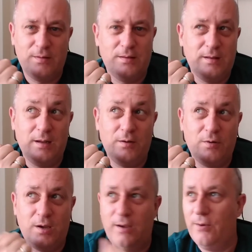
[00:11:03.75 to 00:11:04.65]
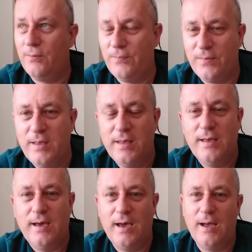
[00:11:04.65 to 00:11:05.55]
Nearly on cue.
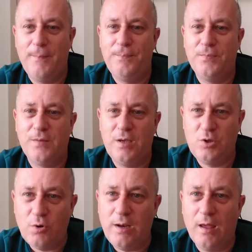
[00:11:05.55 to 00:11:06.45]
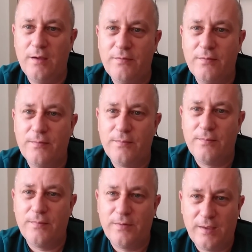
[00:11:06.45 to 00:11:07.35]
Um, enjoy life.
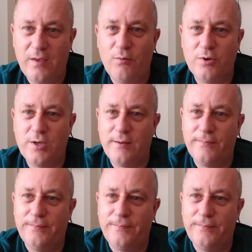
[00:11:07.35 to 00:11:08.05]
Thanks for watching.